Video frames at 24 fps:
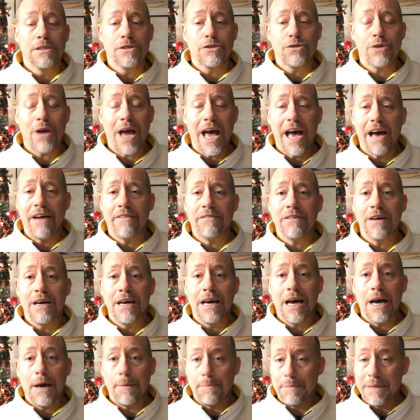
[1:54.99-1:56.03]
to have
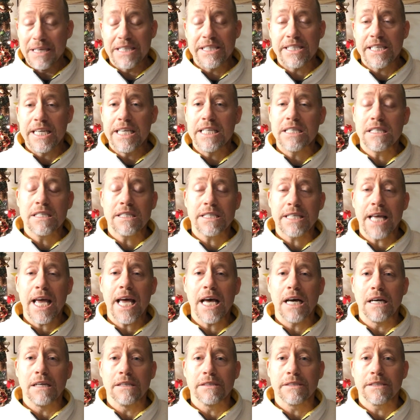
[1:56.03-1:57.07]
mid-season
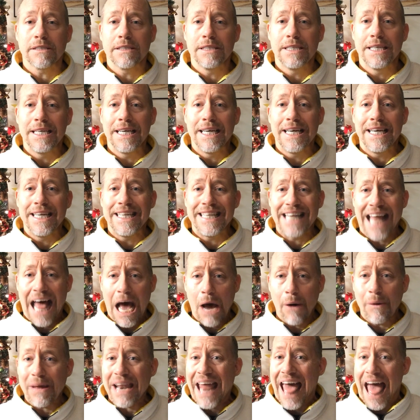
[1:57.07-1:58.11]
sales.
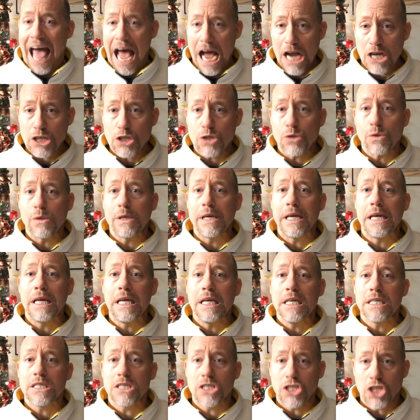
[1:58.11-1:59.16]
Now it
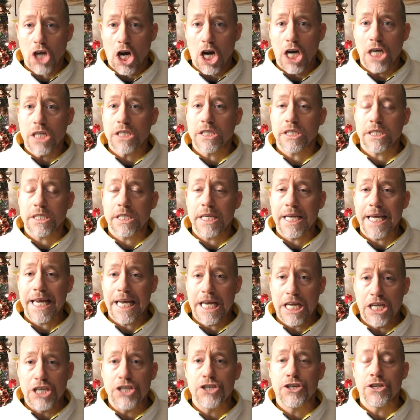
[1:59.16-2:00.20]
actually starts
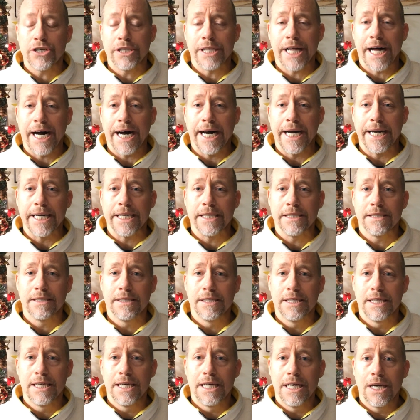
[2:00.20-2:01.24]
in July.
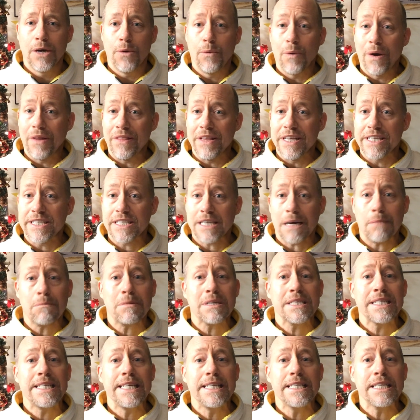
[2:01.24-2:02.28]
When the
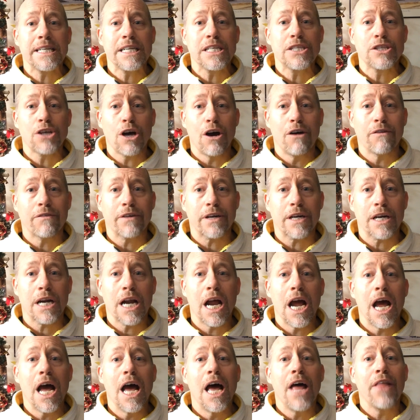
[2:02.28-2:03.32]
summer season is
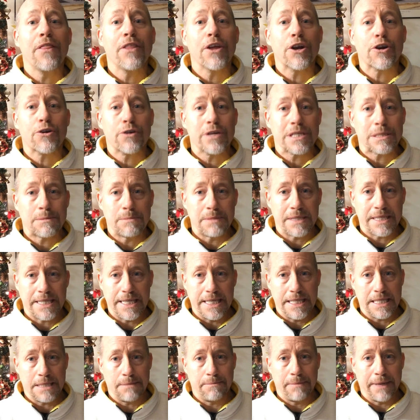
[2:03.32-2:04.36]
over, the Christmas
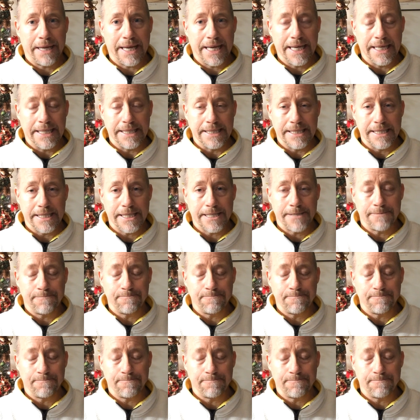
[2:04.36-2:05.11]
season begins.